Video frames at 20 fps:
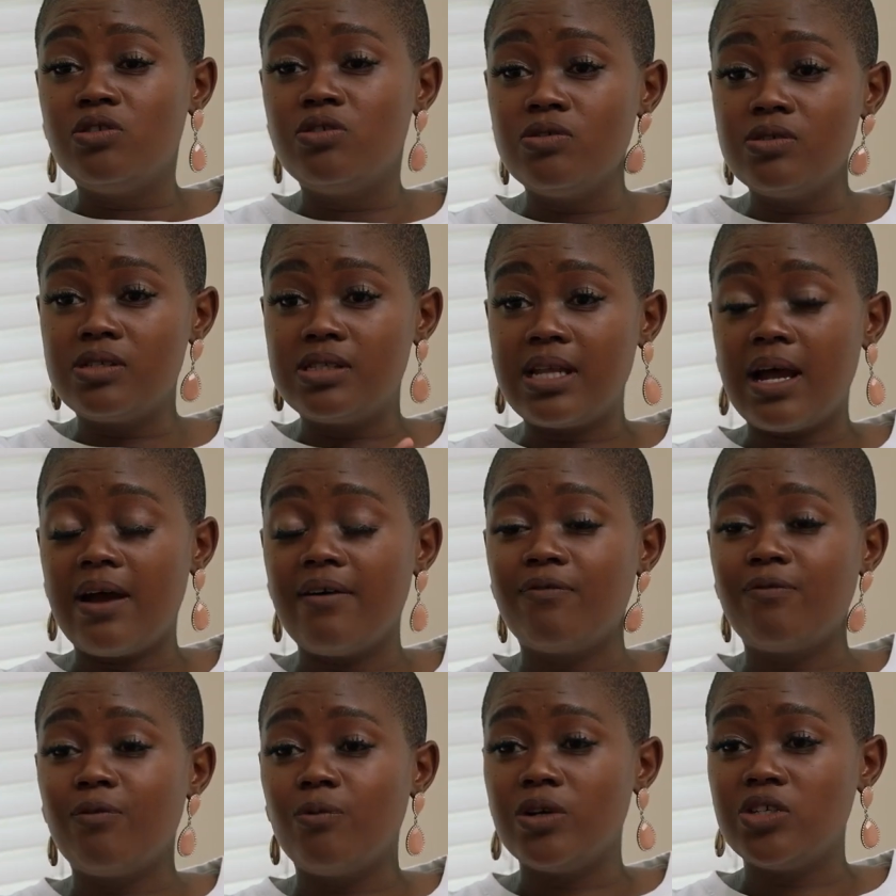do
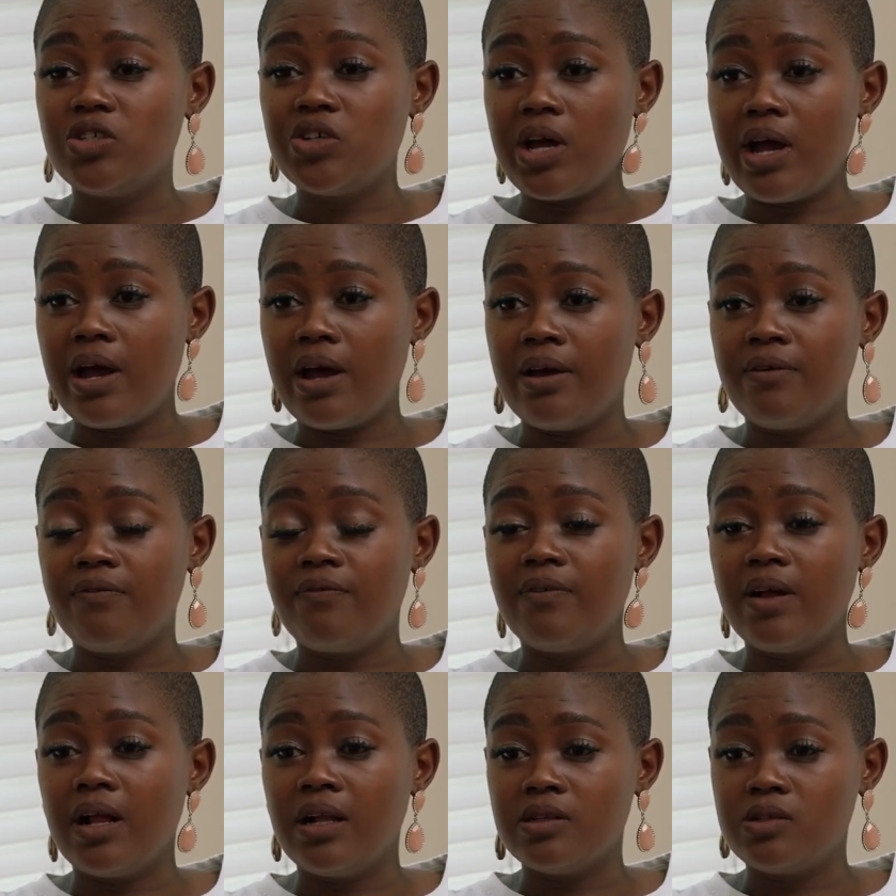stuff which I
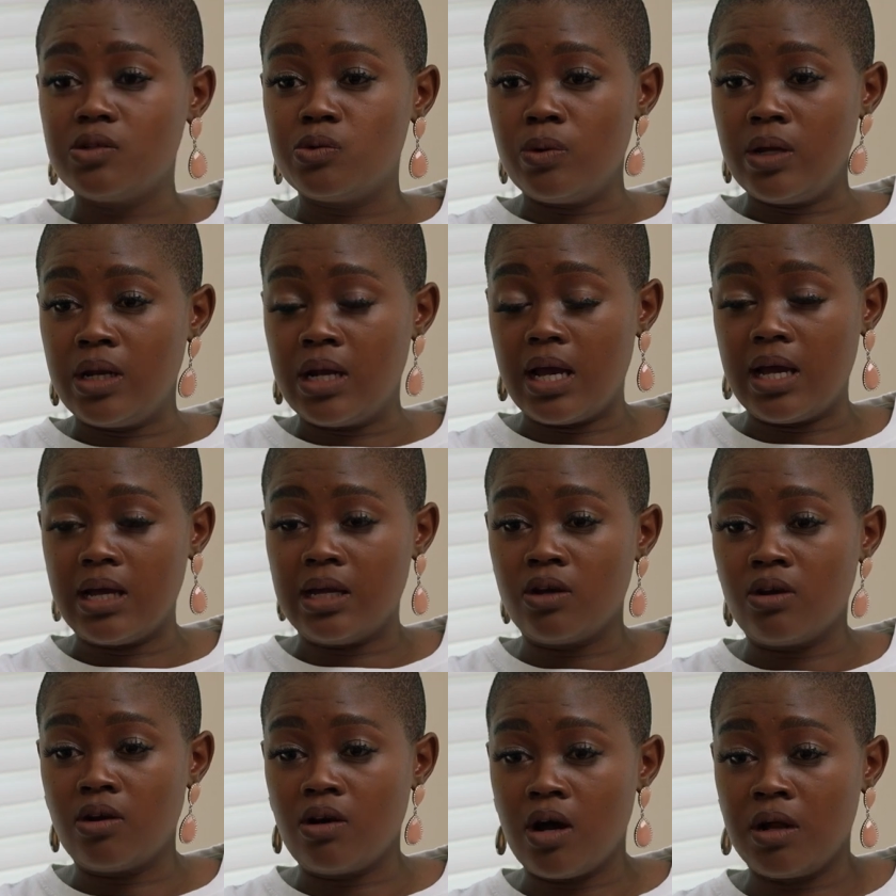felt when
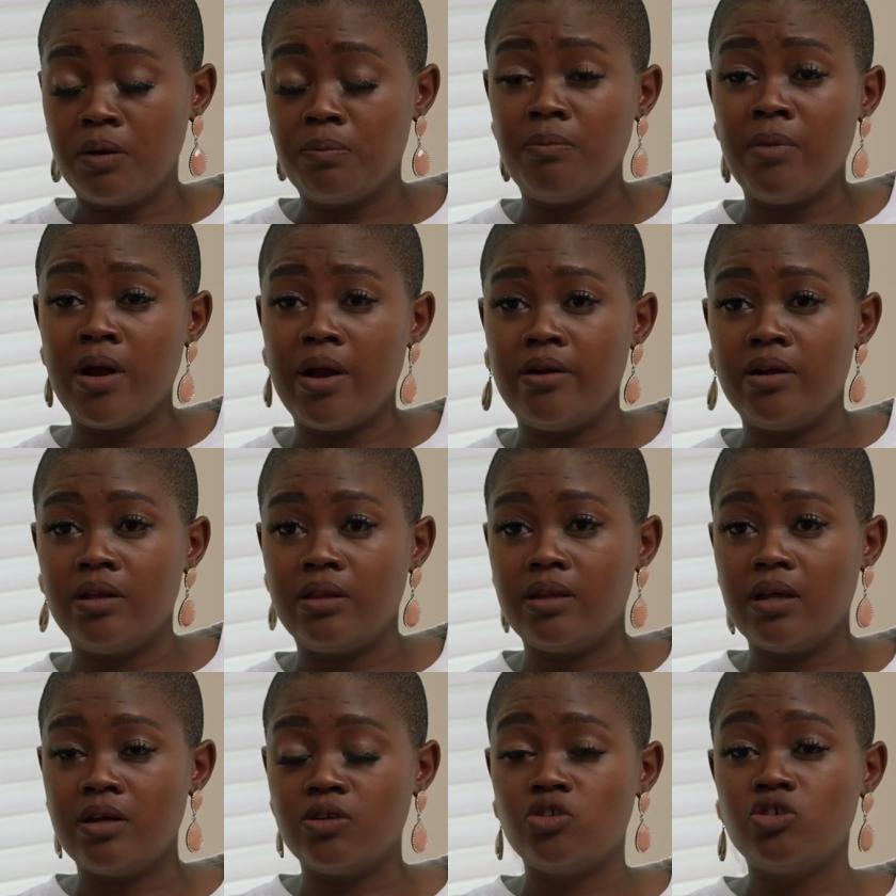I got
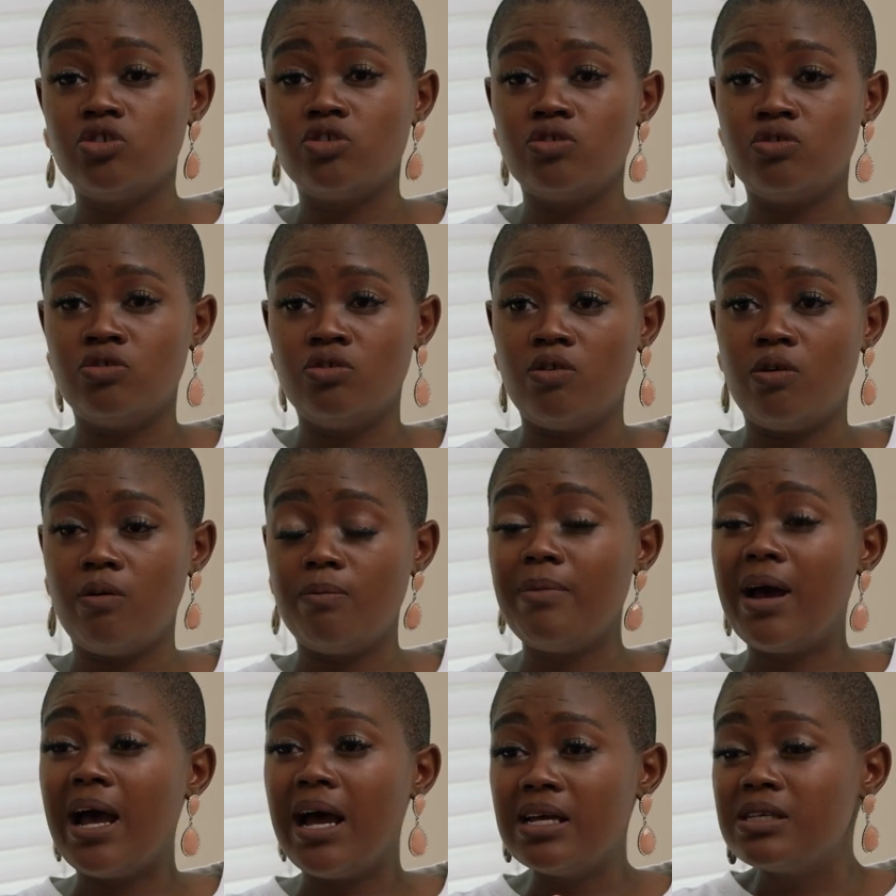married that,
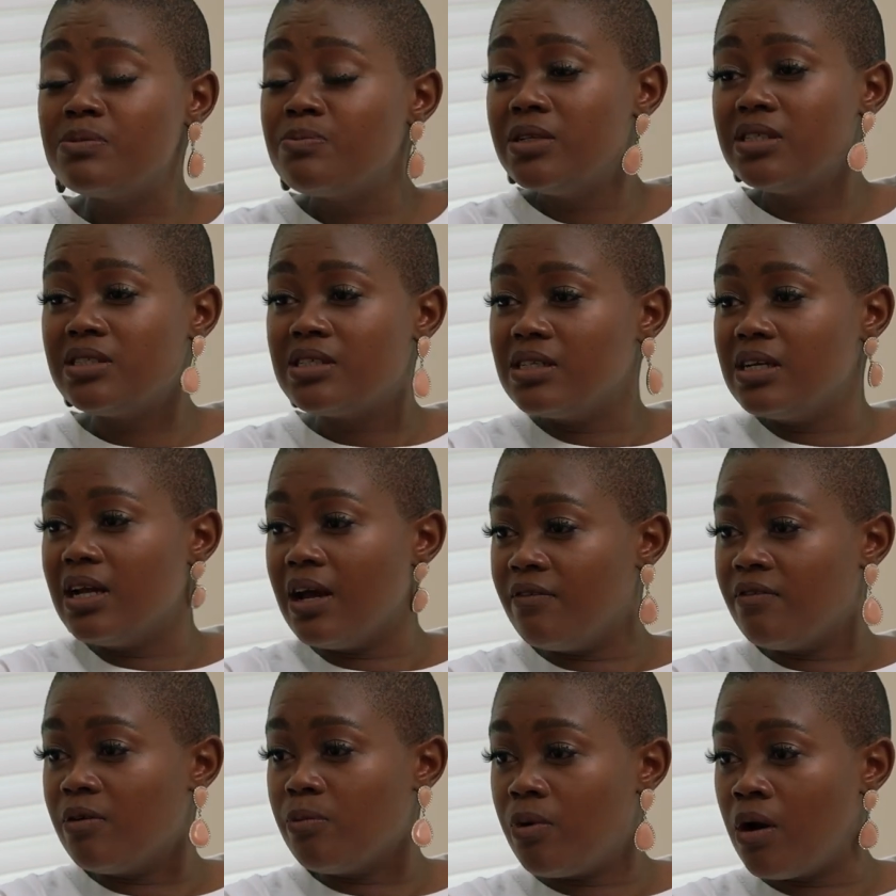my husband didn't
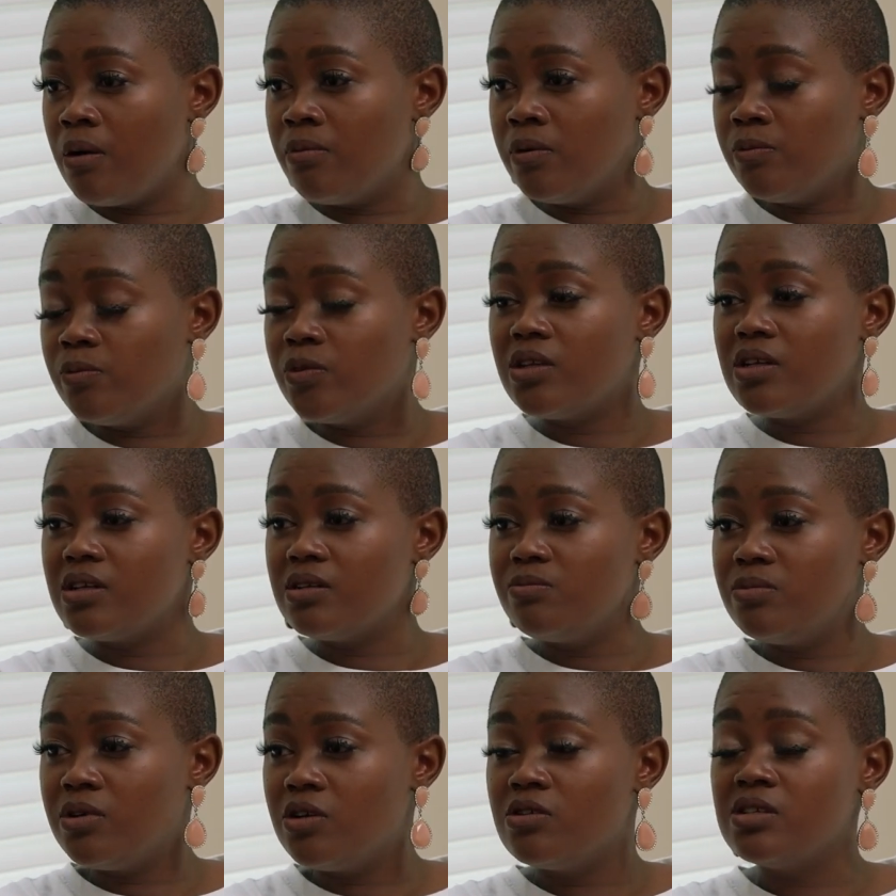have a problem with it,
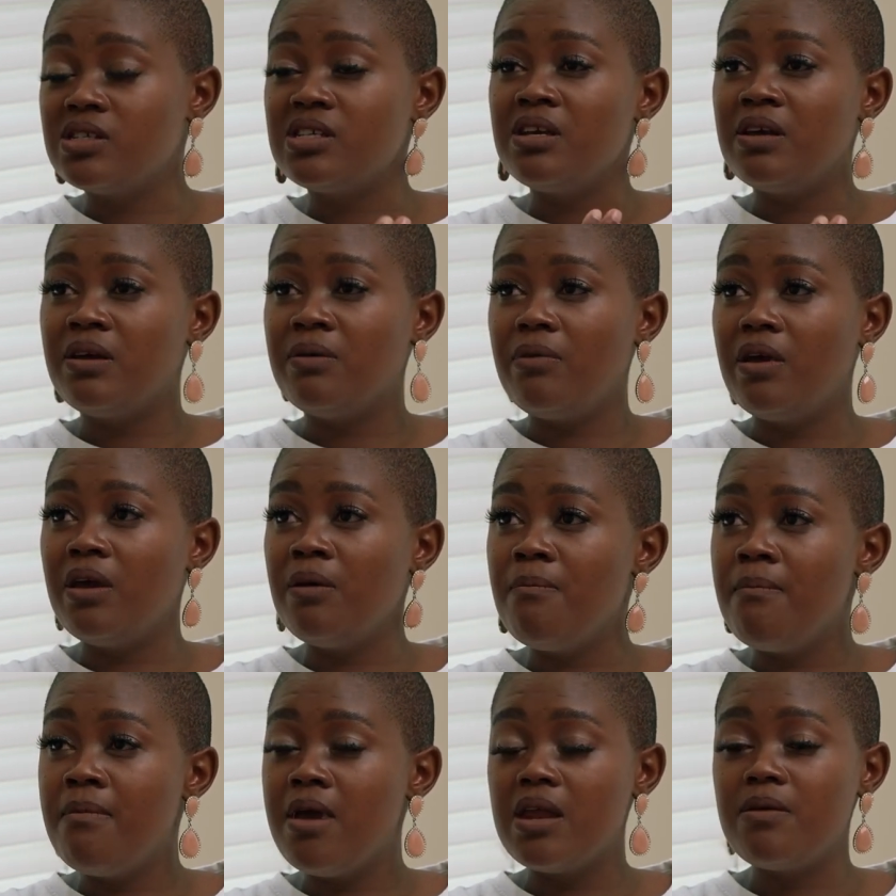because
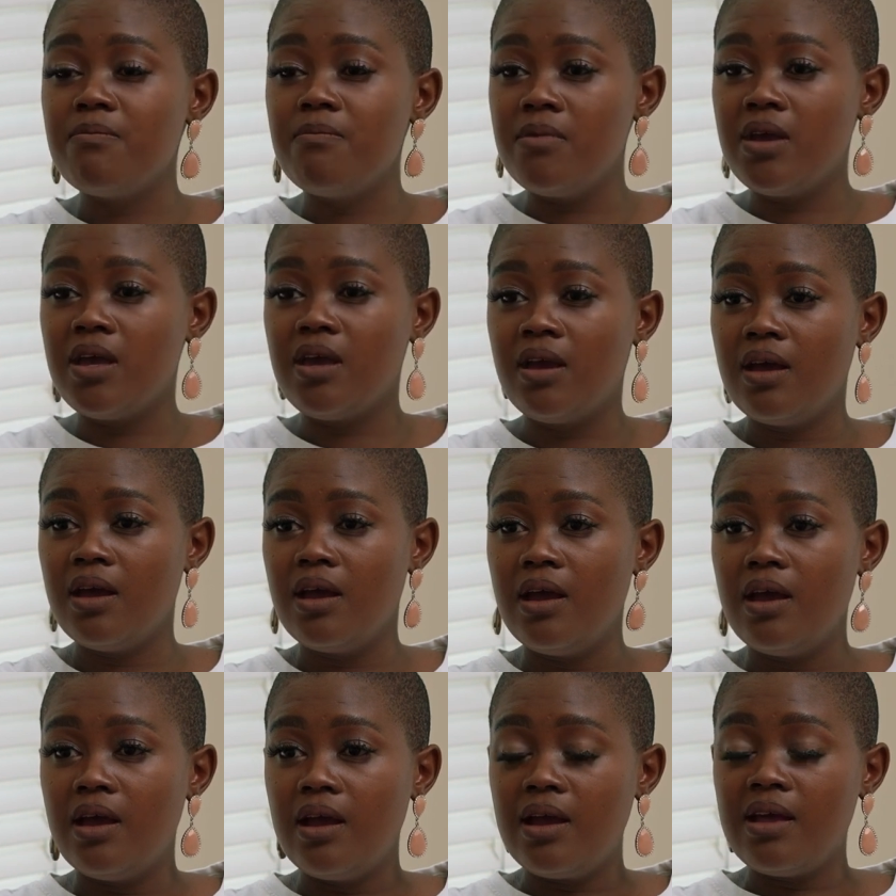he made me
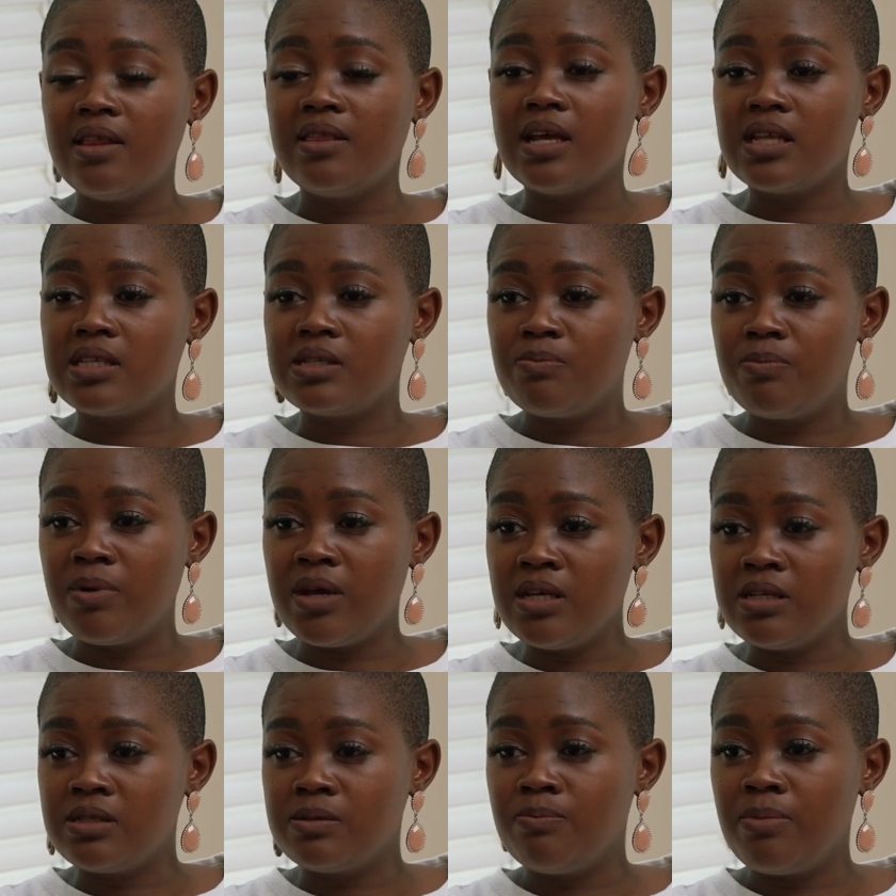in that
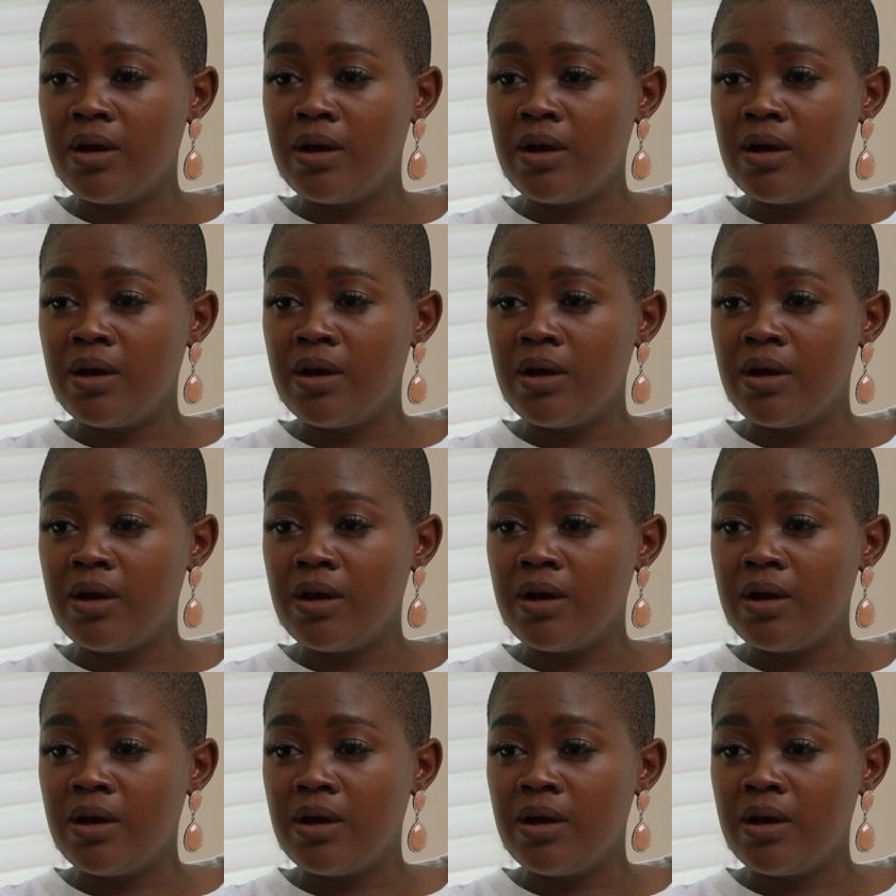space.